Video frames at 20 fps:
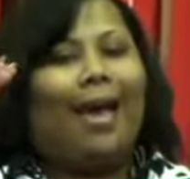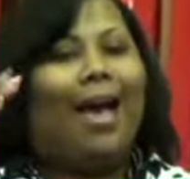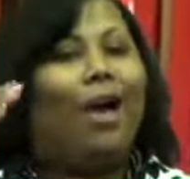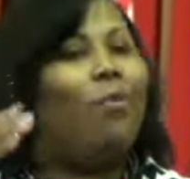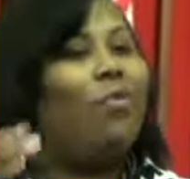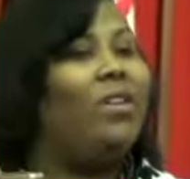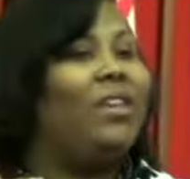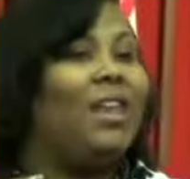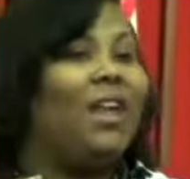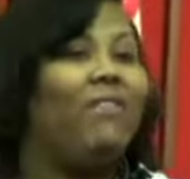
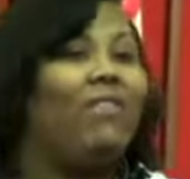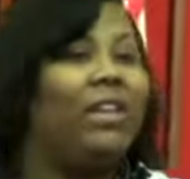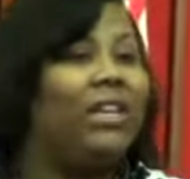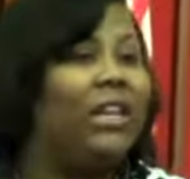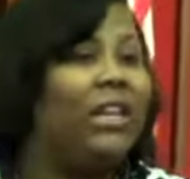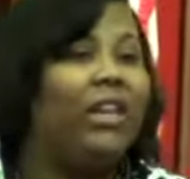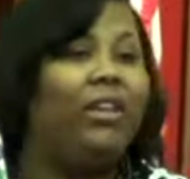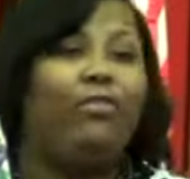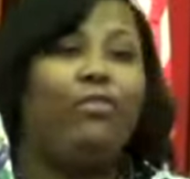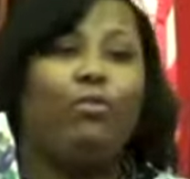I will never
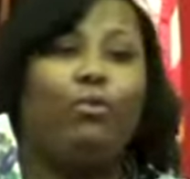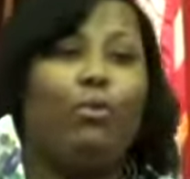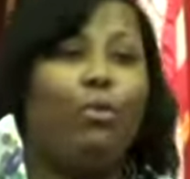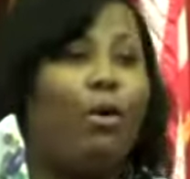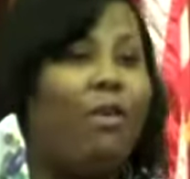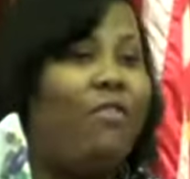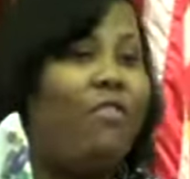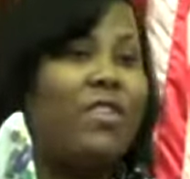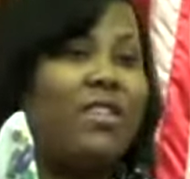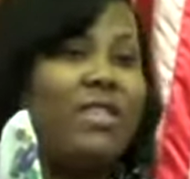leave you
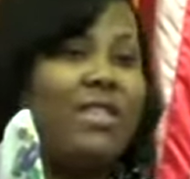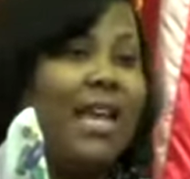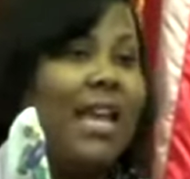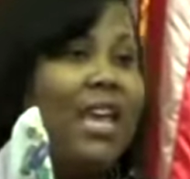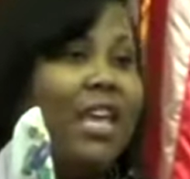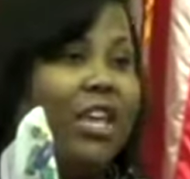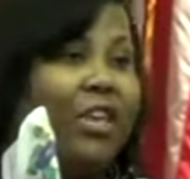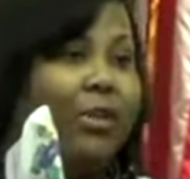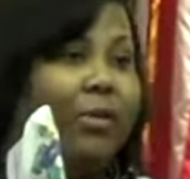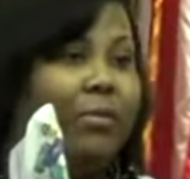nor
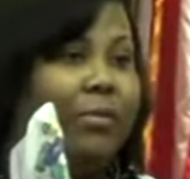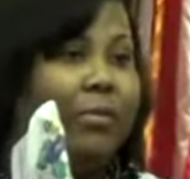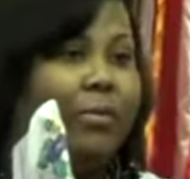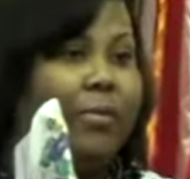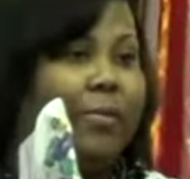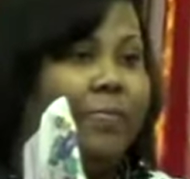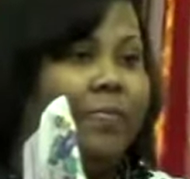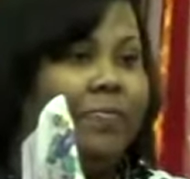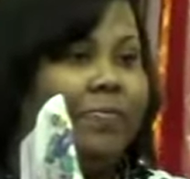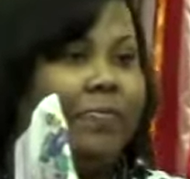forsake
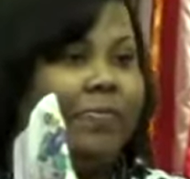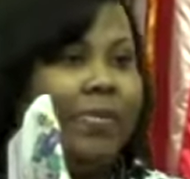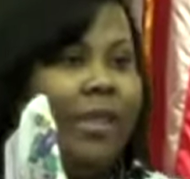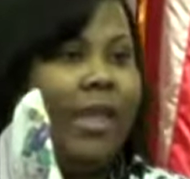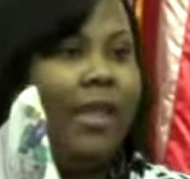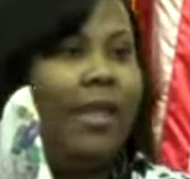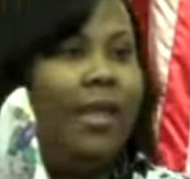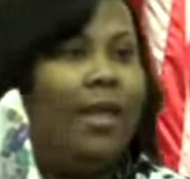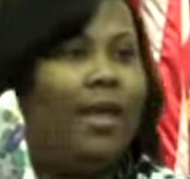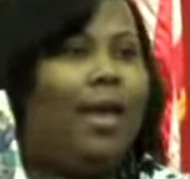you.
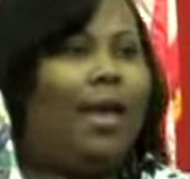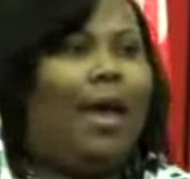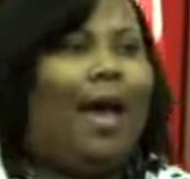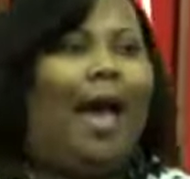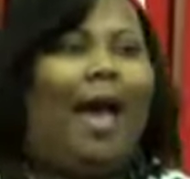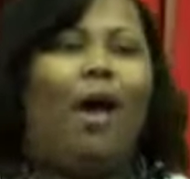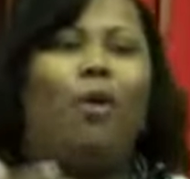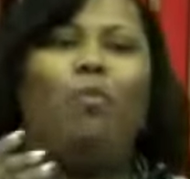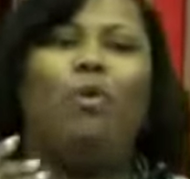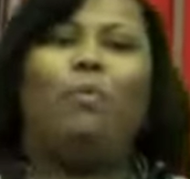
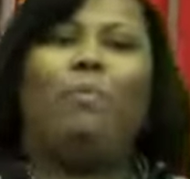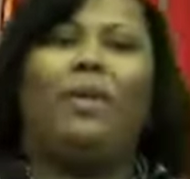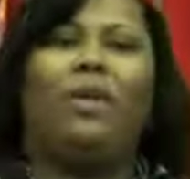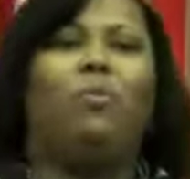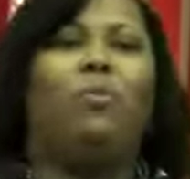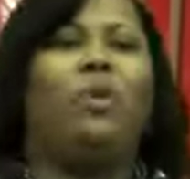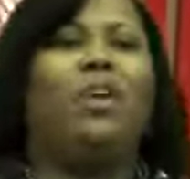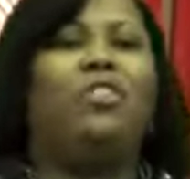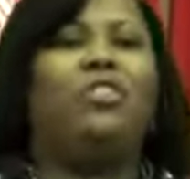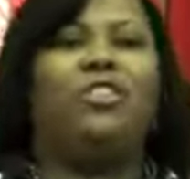I will
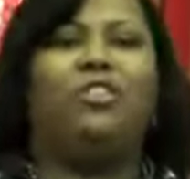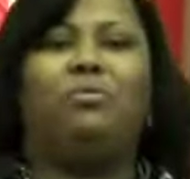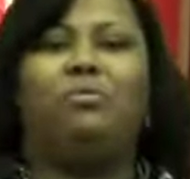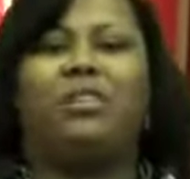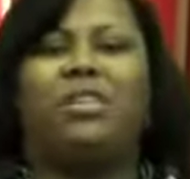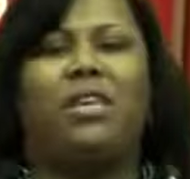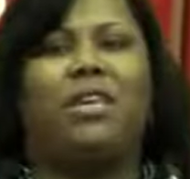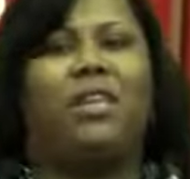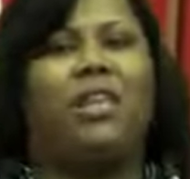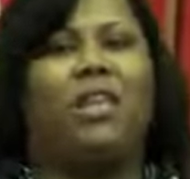be with you
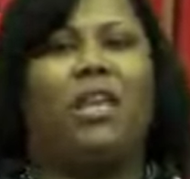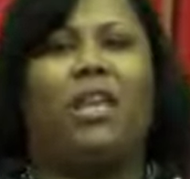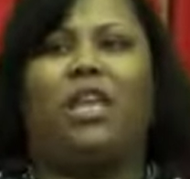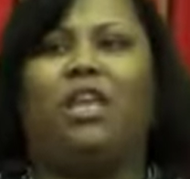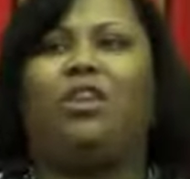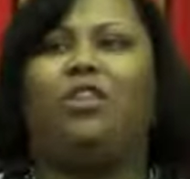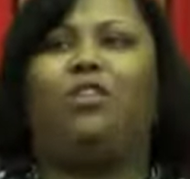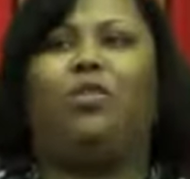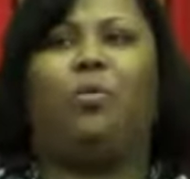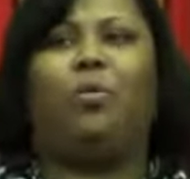till the
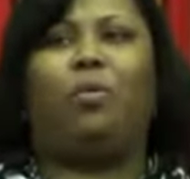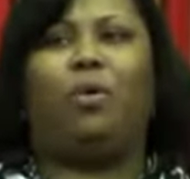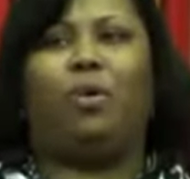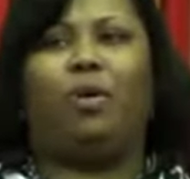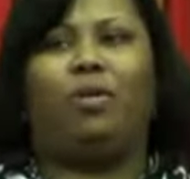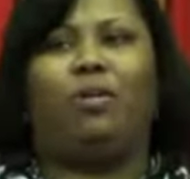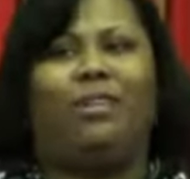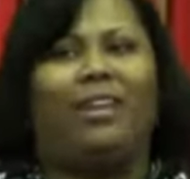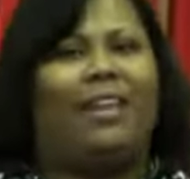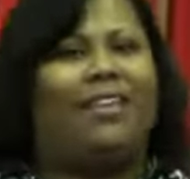end of the
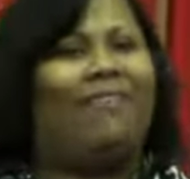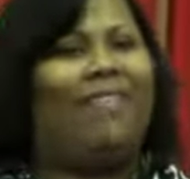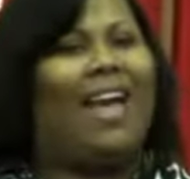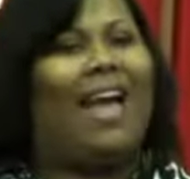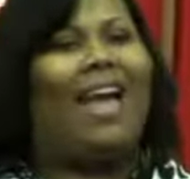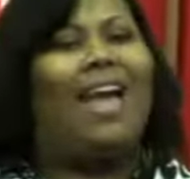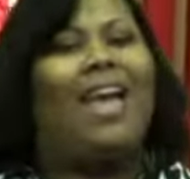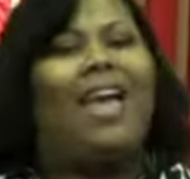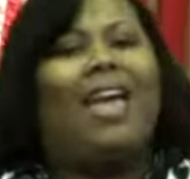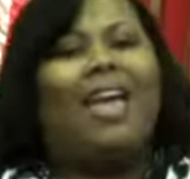world. And
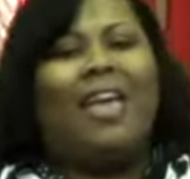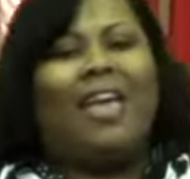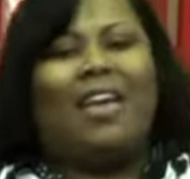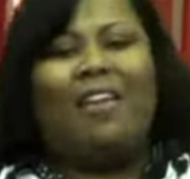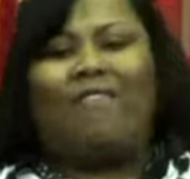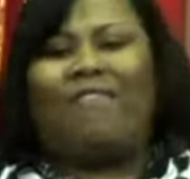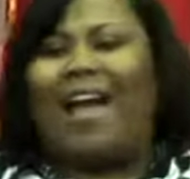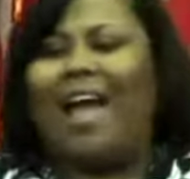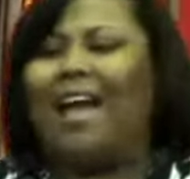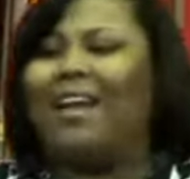
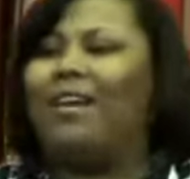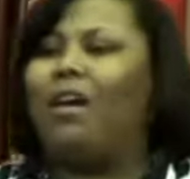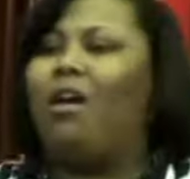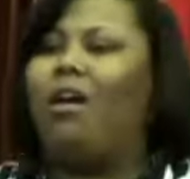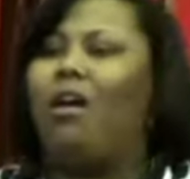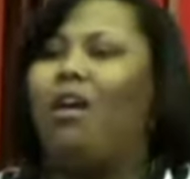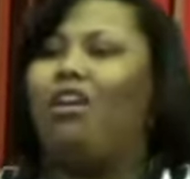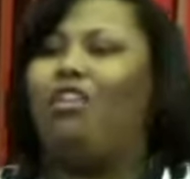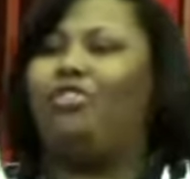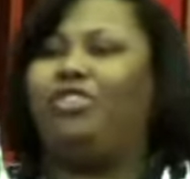if I
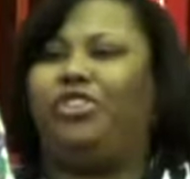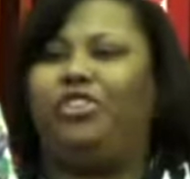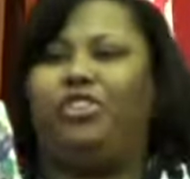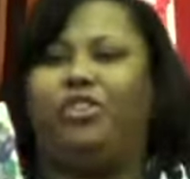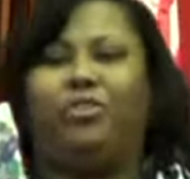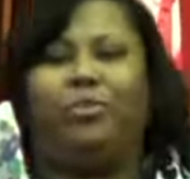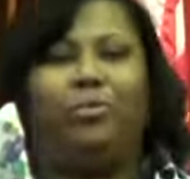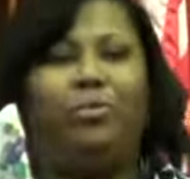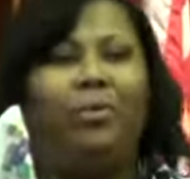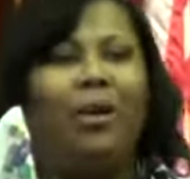called
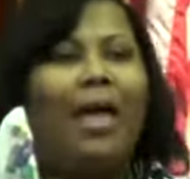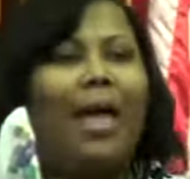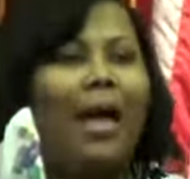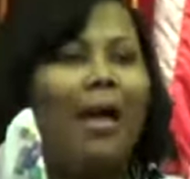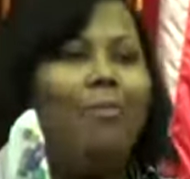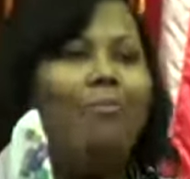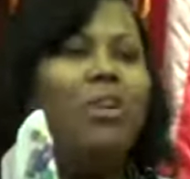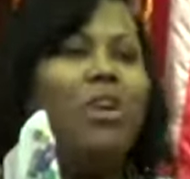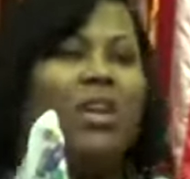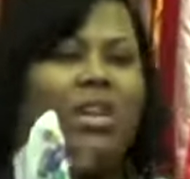you,
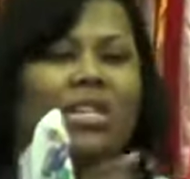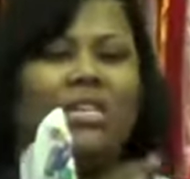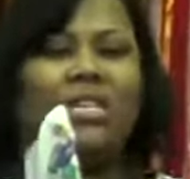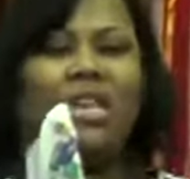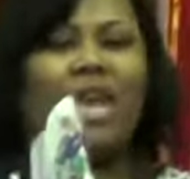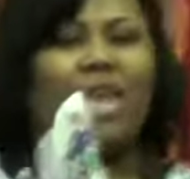I'm going to